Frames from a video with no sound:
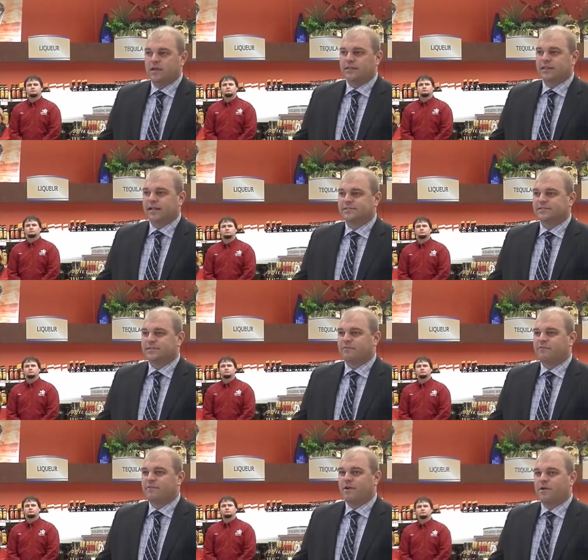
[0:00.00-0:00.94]
and lends
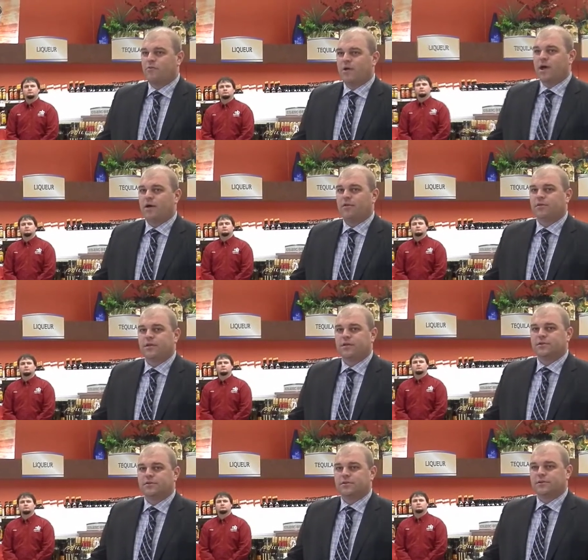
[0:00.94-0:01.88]
itself very well
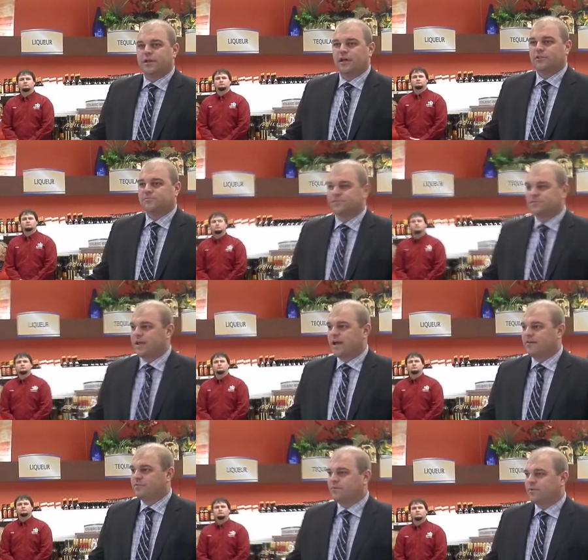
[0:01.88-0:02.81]
to the knowledgeable
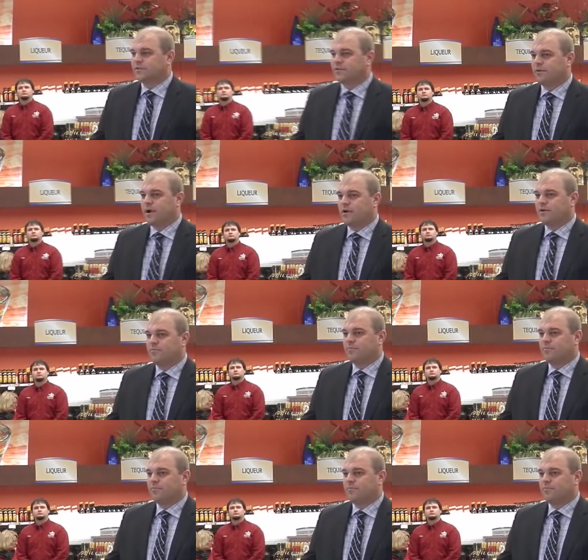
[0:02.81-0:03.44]
staff who work so hard to